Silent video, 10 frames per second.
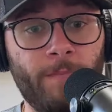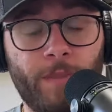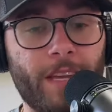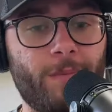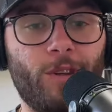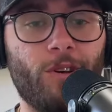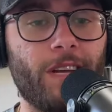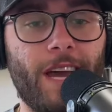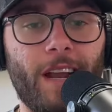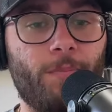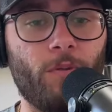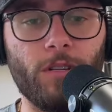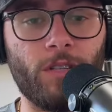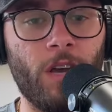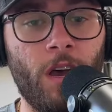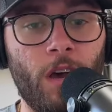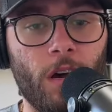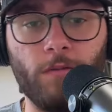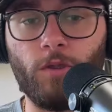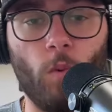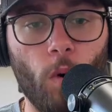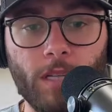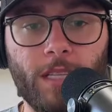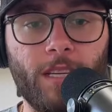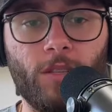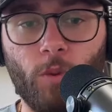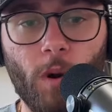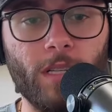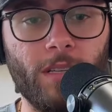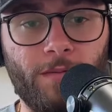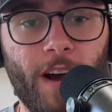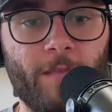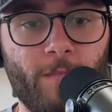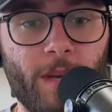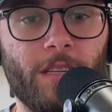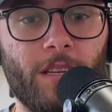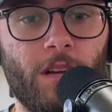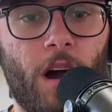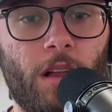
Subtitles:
they could be looking at upwards of $20, $25 million